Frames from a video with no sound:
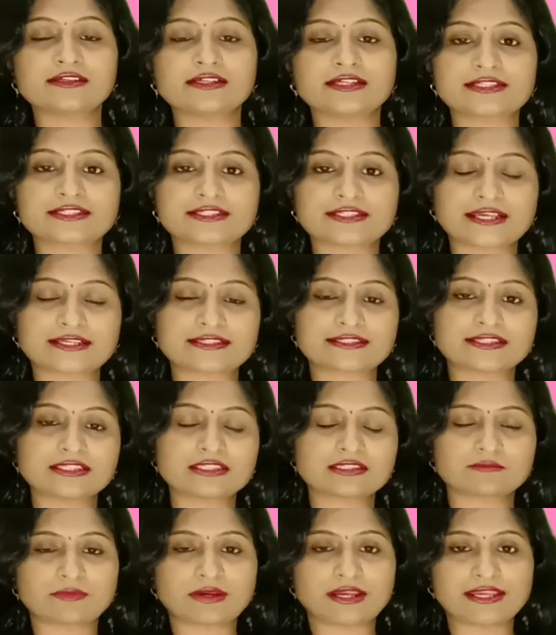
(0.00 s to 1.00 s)
its
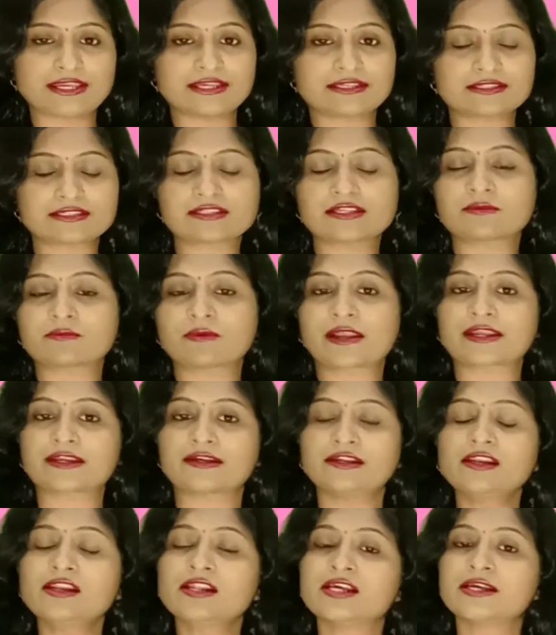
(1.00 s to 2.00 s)
axis by some
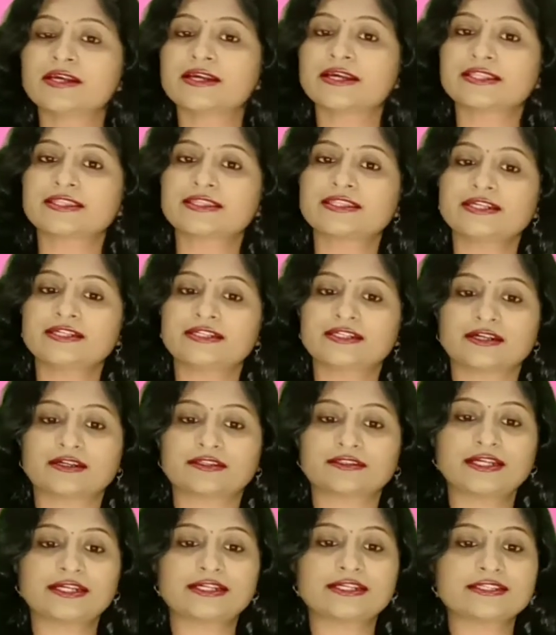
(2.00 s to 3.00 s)
angle theta,
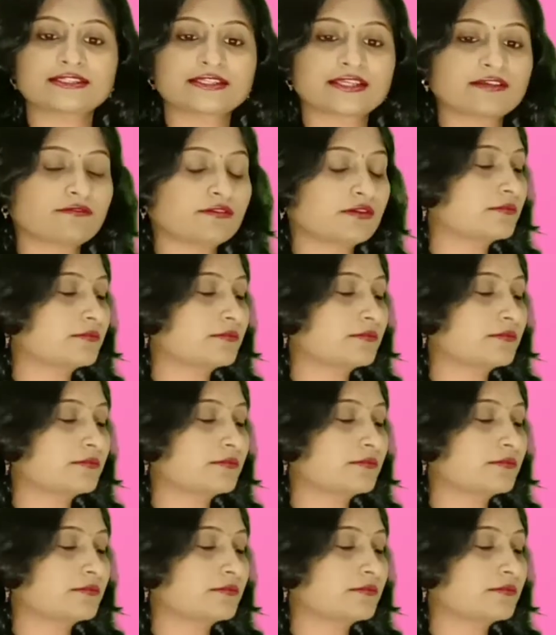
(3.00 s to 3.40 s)
that is given